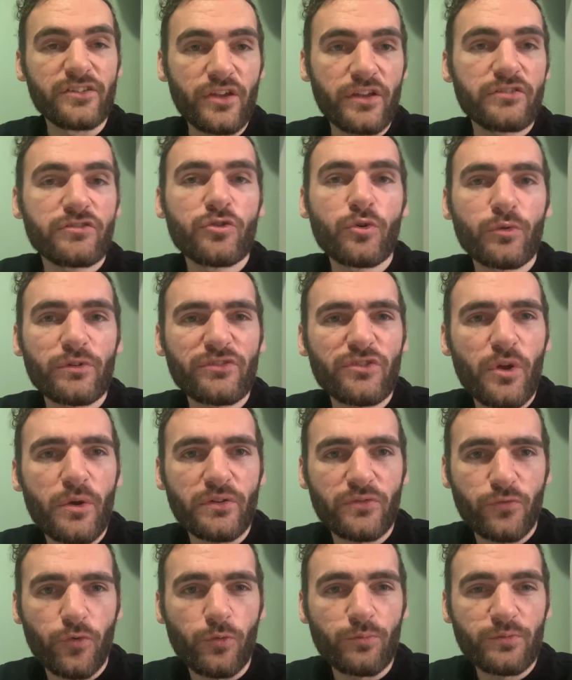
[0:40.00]
You always know it's
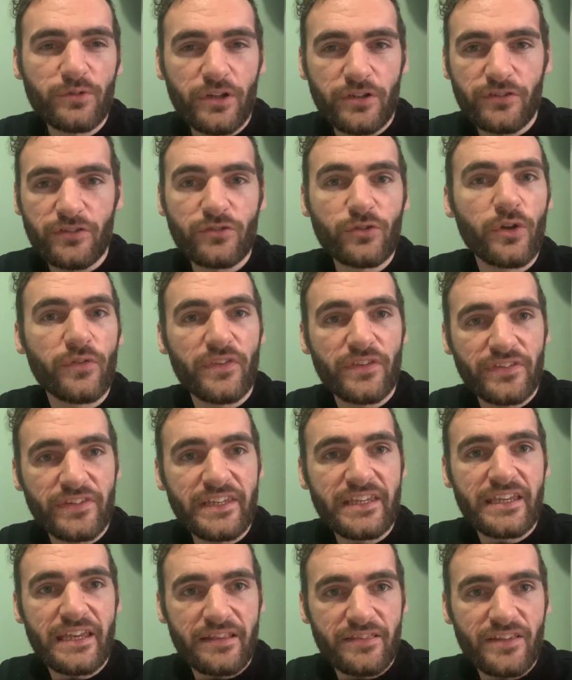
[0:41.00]
formal because it's got the
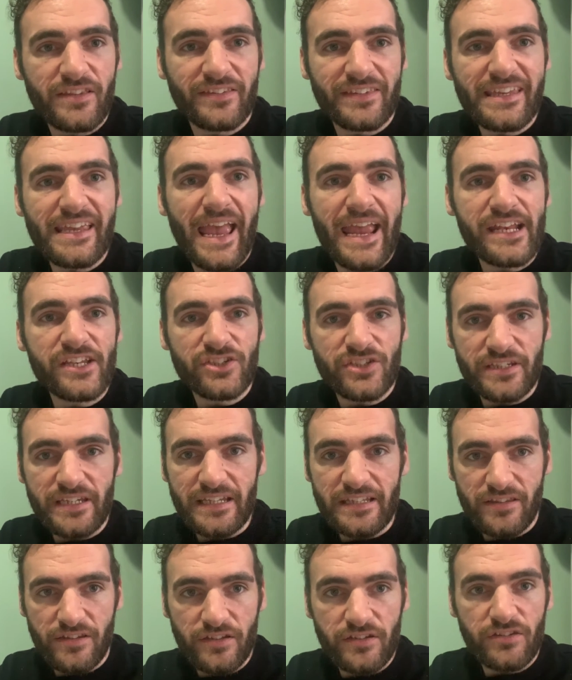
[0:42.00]
ch in
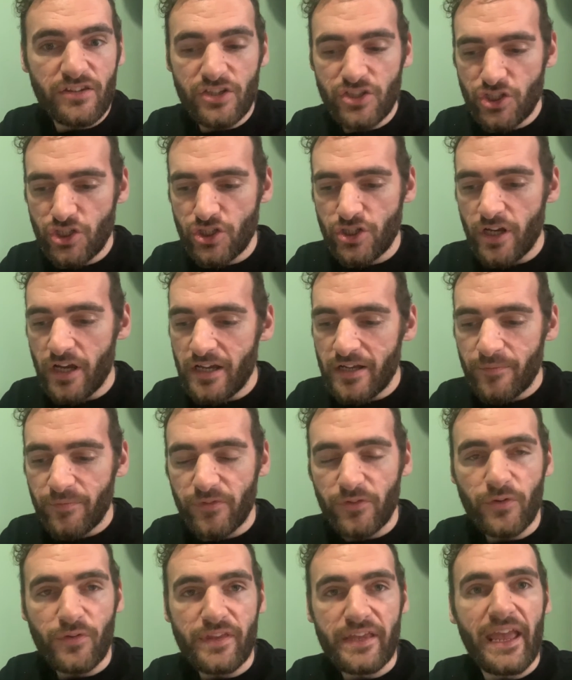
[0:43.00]
it, the ch,
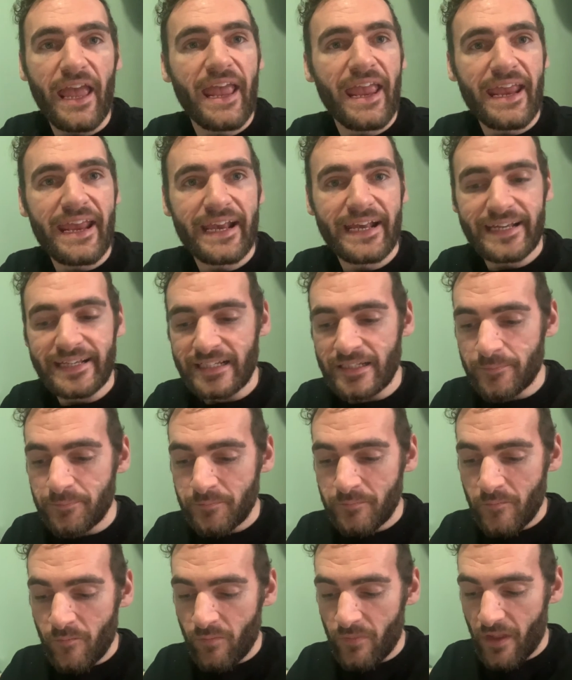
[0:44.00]
so the eich.
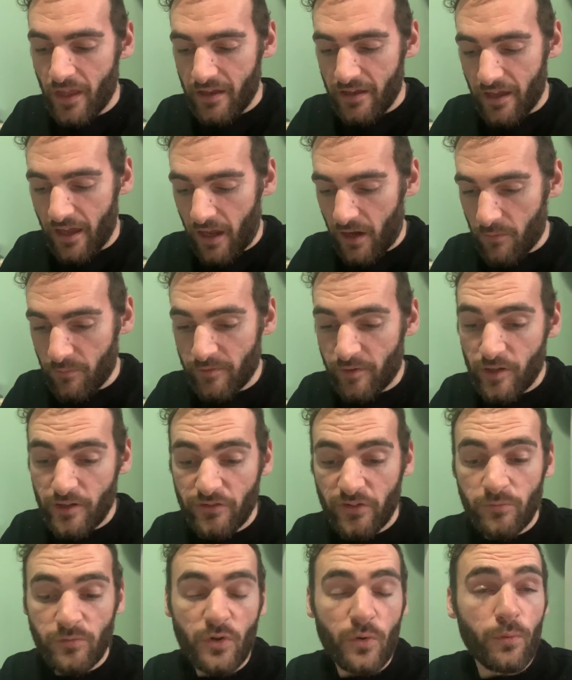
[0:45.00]
We learnt
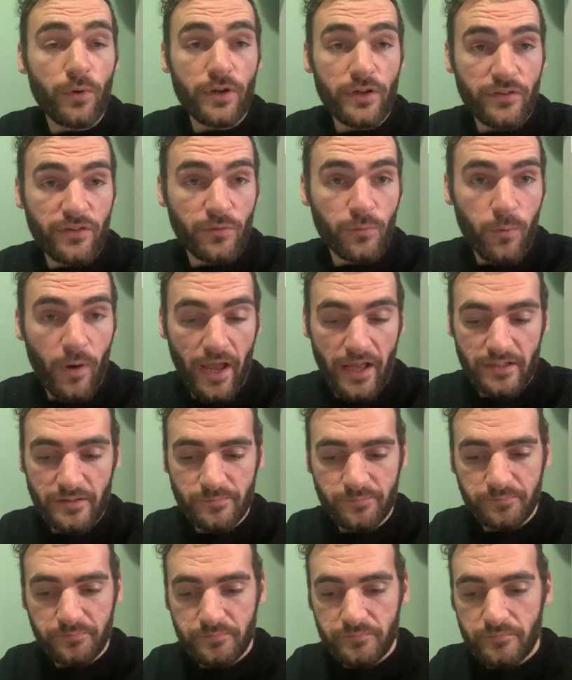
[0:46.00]
some new words as well.
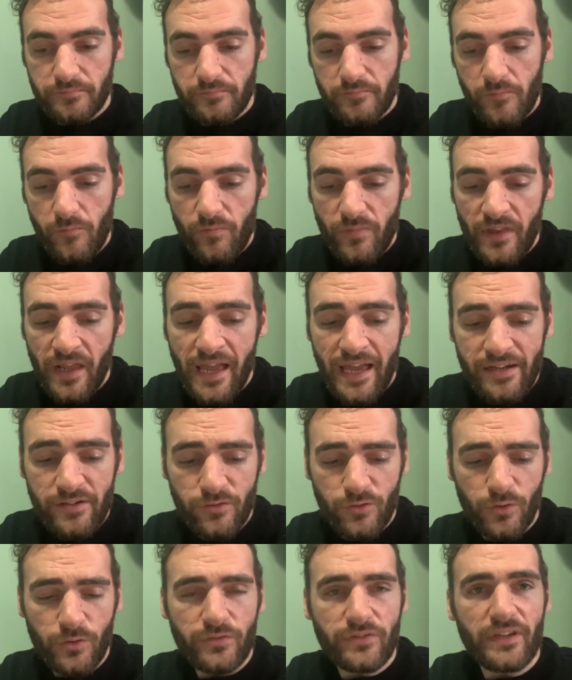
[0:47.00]
And of
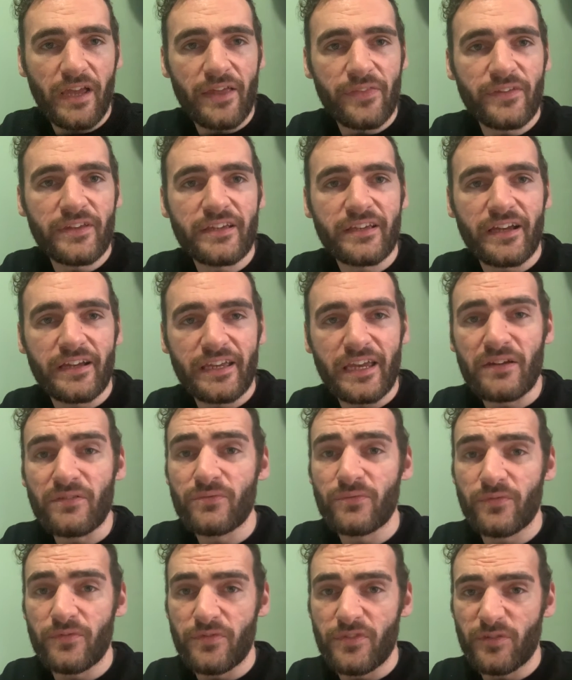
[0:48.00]
course, I think I
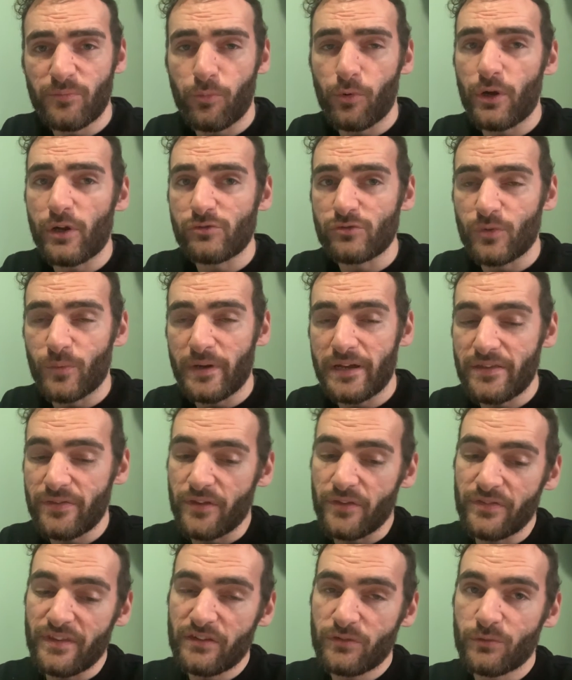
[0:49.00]
gave the spoiler away
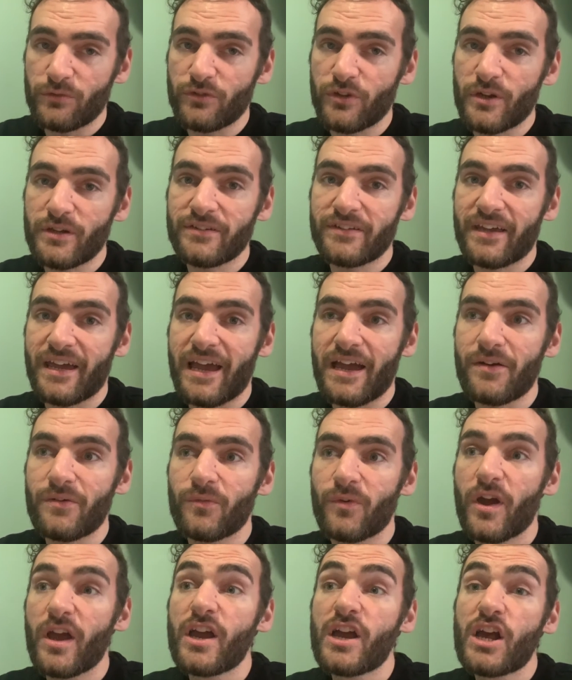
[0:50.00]
that this was going to have
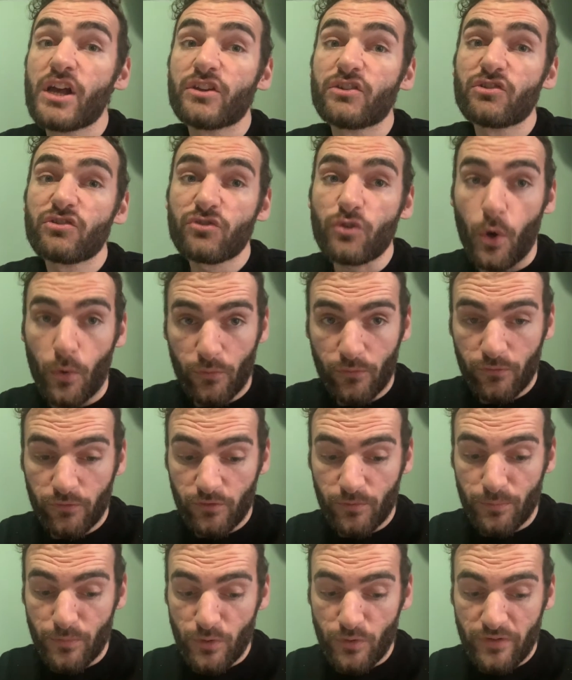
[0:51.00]

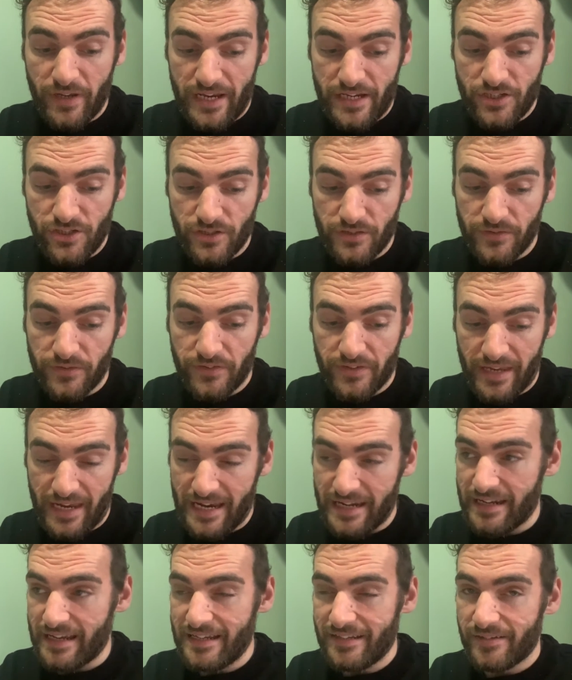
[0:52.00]
soft mutations
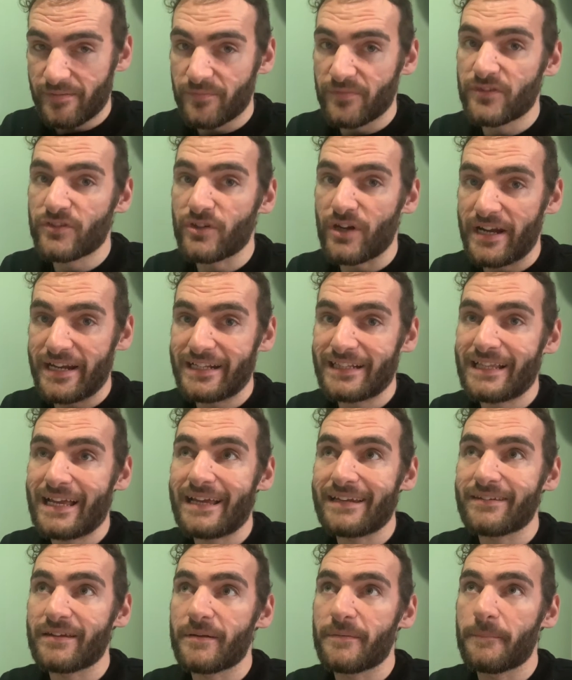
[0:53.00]
in it,
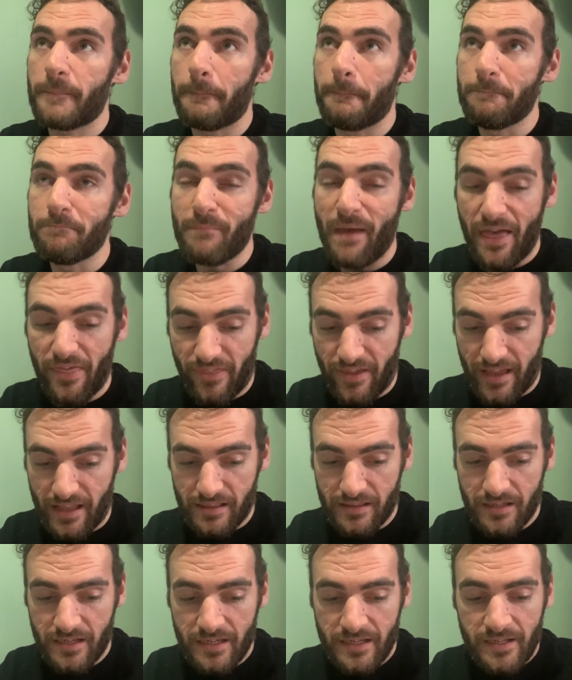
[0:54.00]
treiglad
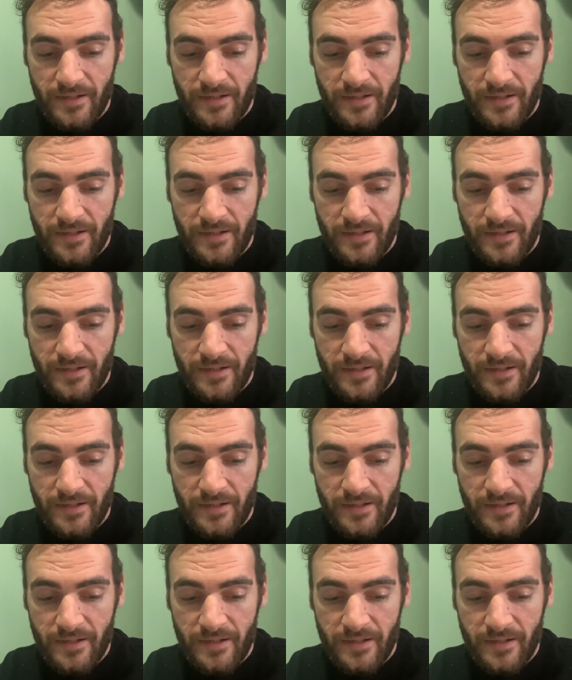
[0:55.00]
meddal,